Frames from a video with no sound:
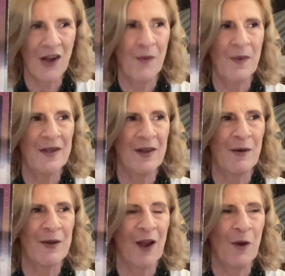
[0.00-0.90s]

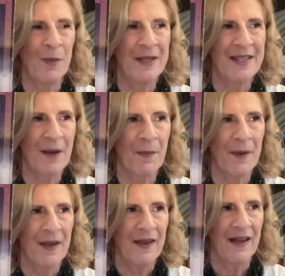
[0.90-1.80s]
opens up
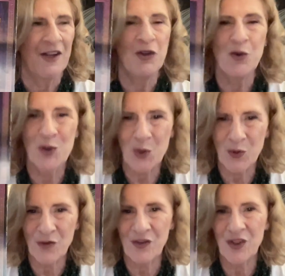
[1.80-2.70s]
a new
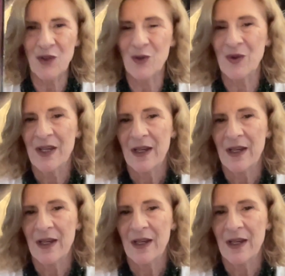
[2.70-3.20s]
door for you.